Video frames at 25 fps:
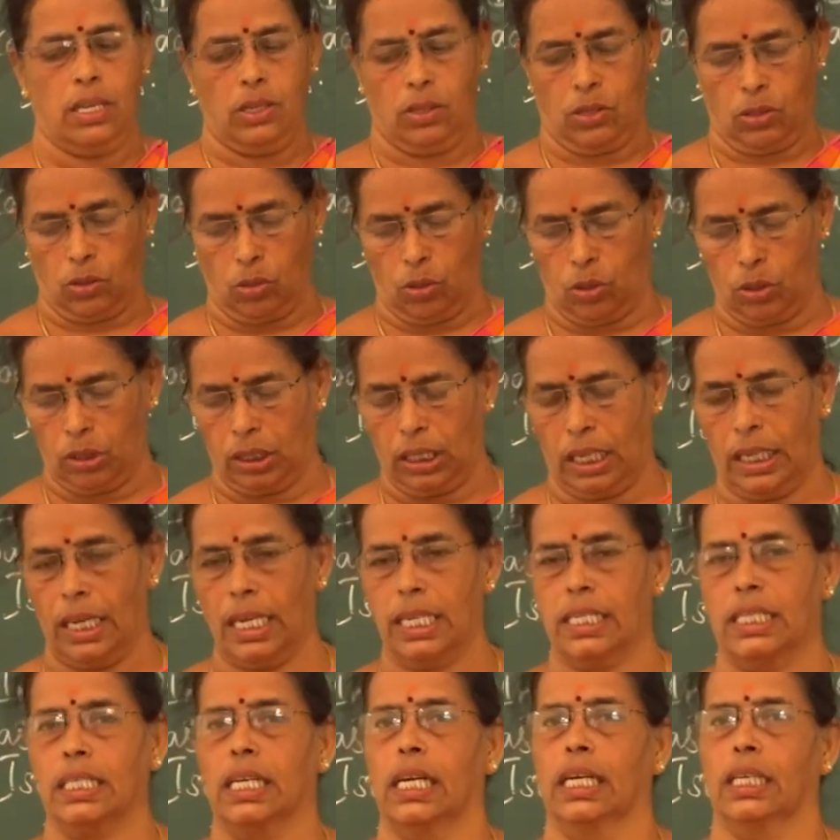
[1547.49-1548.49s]
So
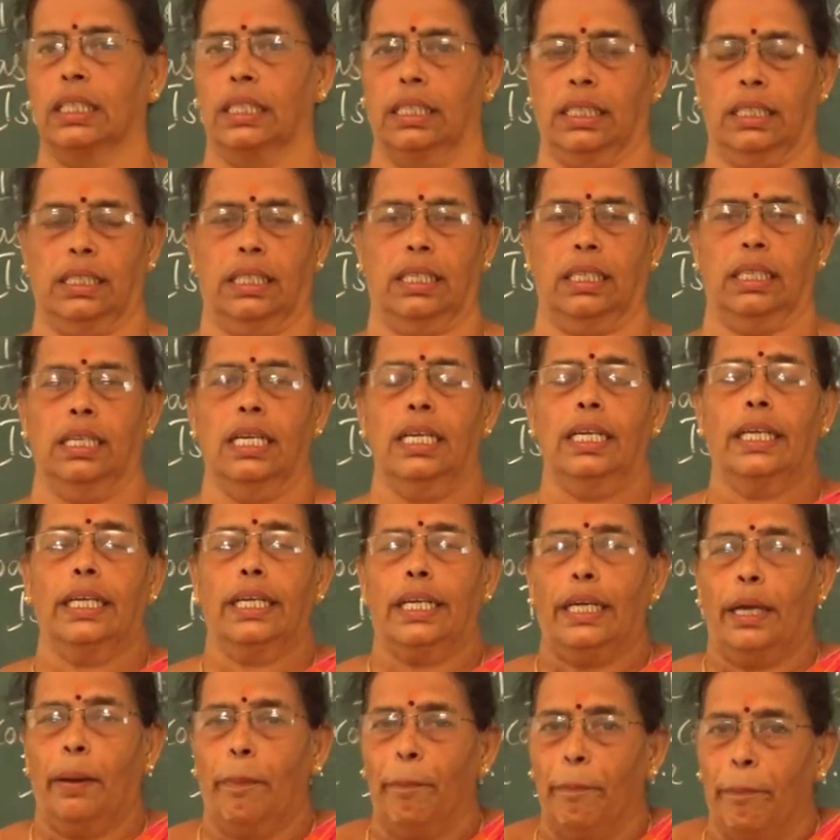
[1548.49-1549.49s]
these are
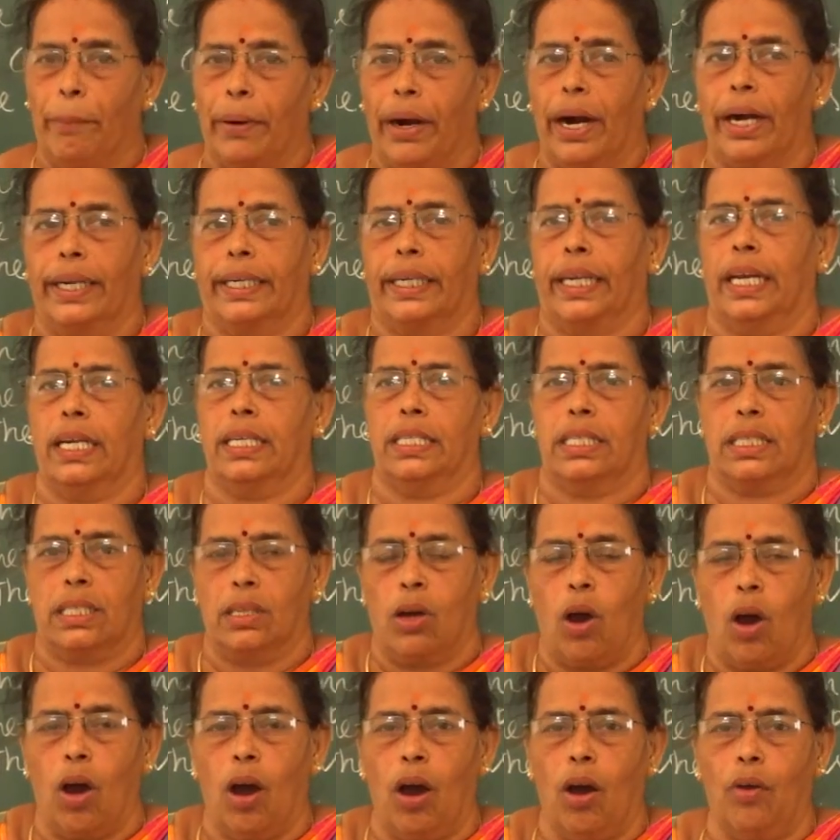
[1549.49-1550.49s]
the importance
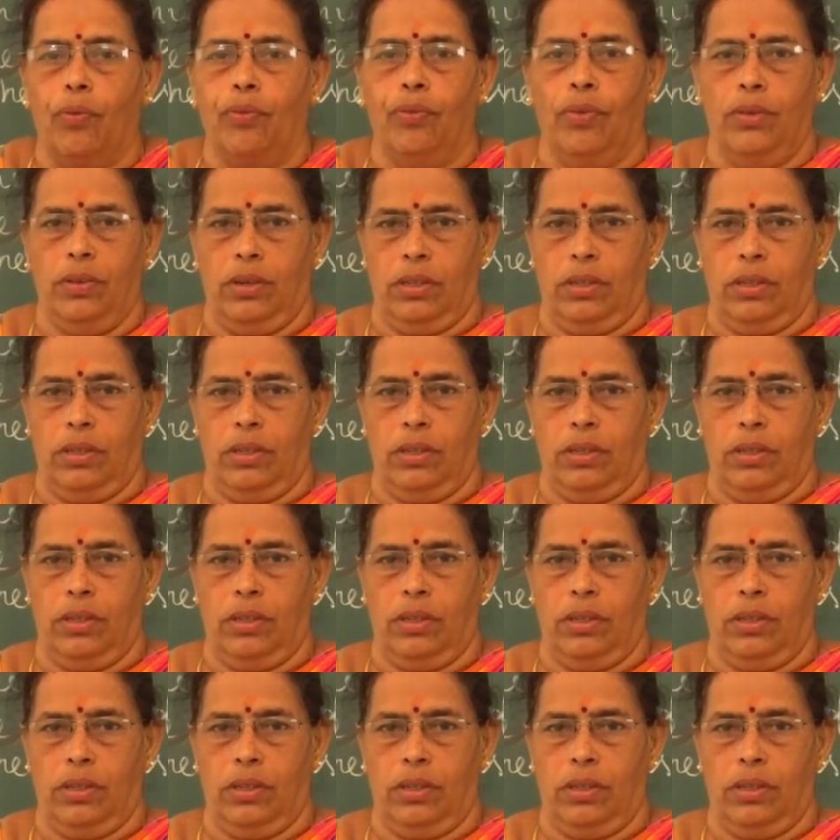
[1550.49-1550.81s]
of